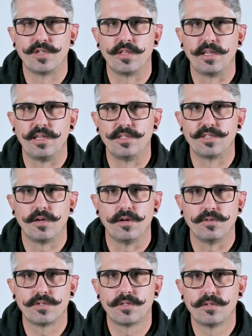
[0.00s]
to the East
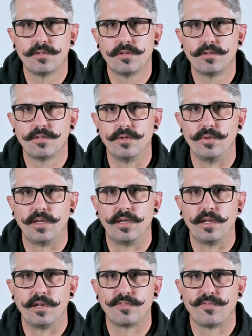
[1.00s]
Coast, so we could
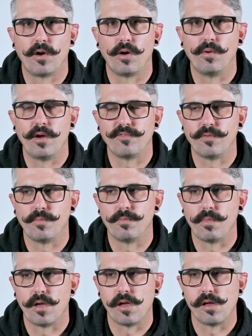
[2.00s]
get as far away from